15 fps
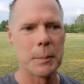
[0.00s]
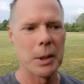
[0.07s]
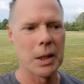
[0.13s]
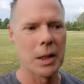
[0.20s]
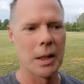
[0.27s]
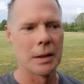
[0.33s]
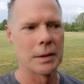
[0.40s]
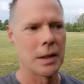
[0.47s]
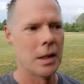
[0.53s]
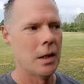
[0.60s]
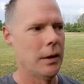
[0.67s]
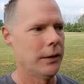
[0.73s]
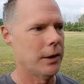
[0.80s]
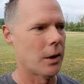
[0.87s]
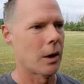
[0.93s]
because
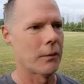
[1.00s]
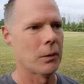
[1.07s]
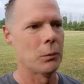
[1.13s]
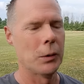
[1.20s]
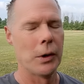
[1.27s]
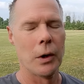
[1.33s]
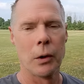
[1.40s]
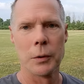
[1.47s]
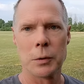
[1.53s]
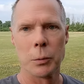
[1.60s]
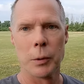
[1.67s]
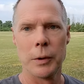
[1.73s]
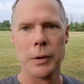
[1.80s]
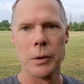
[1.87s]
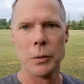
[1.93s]
you know everyone knows
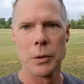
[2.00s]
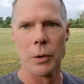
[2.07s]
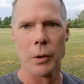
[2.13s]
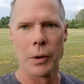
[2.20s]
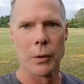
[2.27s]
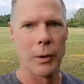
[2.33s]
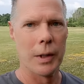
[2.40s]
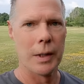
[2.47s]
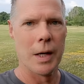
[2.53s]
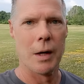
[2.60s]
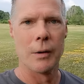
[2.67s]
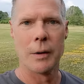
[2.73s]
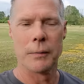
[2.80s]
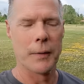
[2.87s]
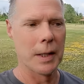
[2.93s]
we're in New York right
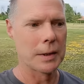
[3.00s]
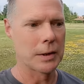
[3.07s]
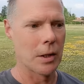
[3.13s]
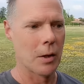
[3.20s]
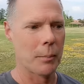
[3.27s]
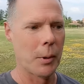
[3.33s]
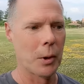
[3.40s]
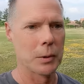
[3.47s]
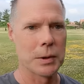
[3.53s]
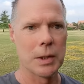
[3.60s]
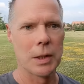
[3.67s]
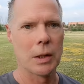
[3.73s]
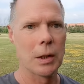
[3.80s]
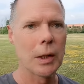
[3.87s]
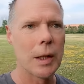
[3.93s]
now, and if I start
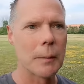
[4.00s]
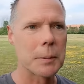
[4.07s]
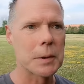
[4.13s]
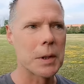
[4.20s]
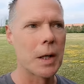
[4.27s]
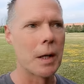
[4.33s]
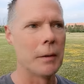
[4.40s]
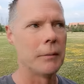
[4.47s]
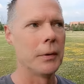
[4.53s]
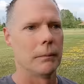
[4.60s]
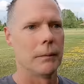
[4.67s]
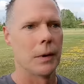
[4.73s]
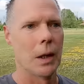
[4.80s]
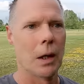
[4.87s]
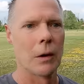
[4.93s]
posting clips of
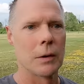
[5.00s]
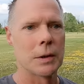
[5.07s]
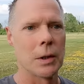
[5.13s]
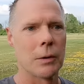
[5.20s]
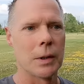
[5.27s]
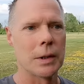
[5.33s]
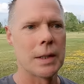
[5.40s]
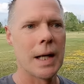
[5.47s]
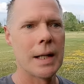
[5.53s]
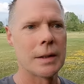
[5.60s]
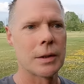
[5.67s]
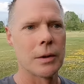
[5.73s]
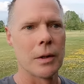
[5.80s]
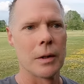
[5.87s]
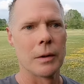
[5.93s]
the Arizona
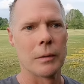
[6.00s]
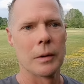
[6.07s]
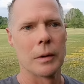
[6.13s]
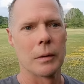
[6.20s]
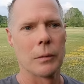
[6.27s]
desert